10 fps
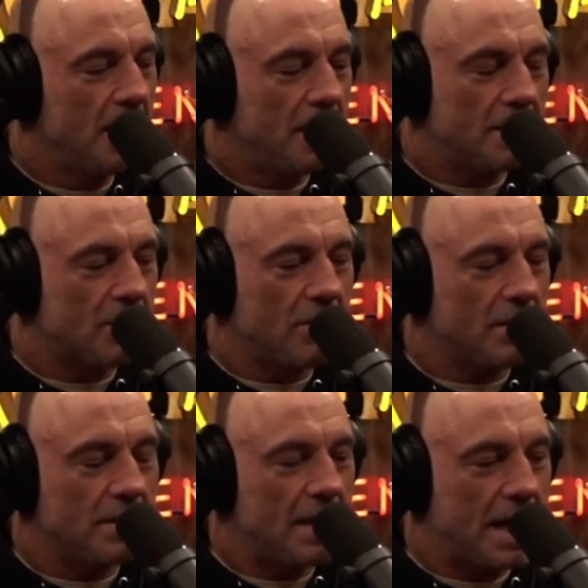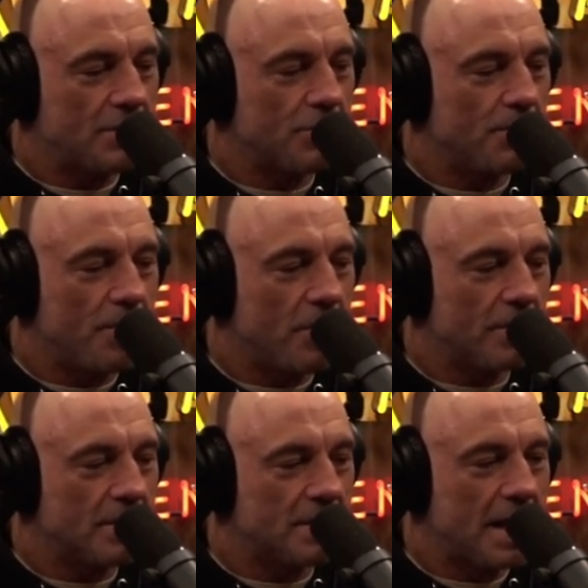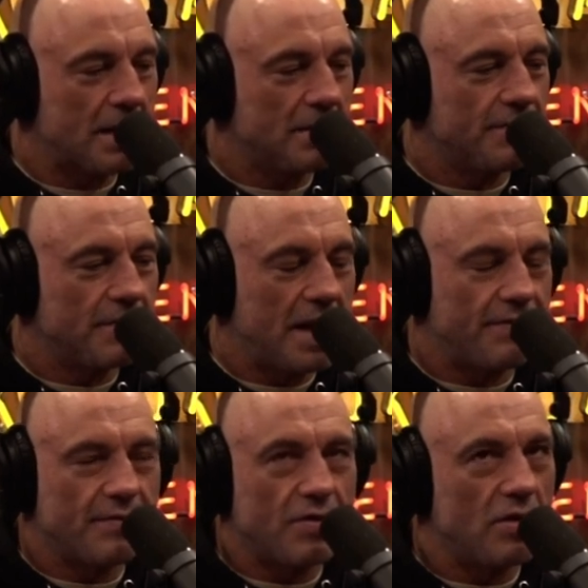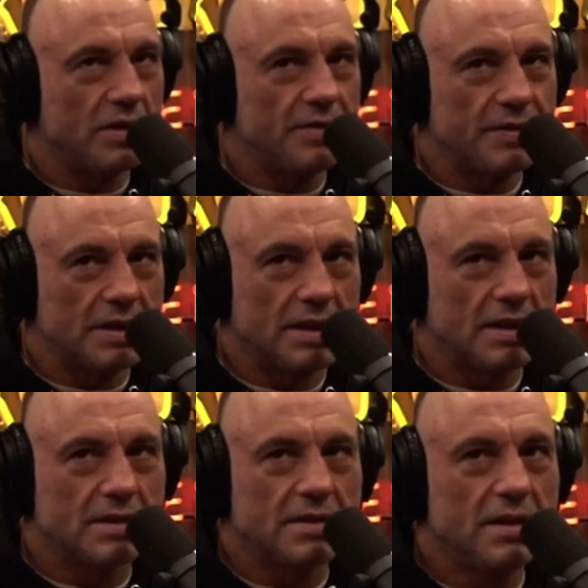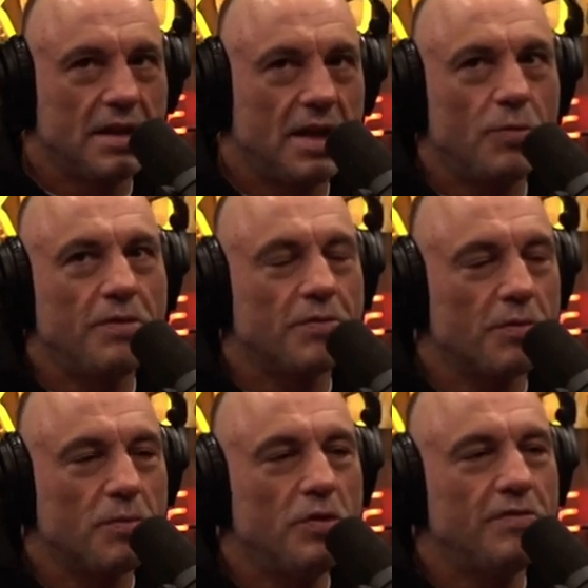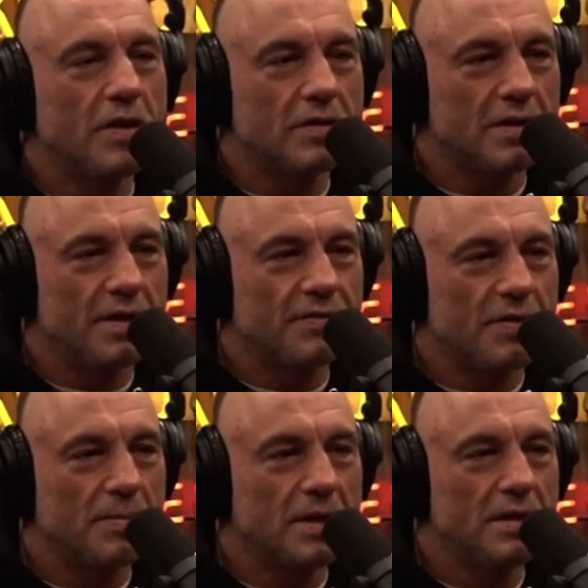It's all a natural part of the cycle of life of all living things, and we've removed ourselves from it.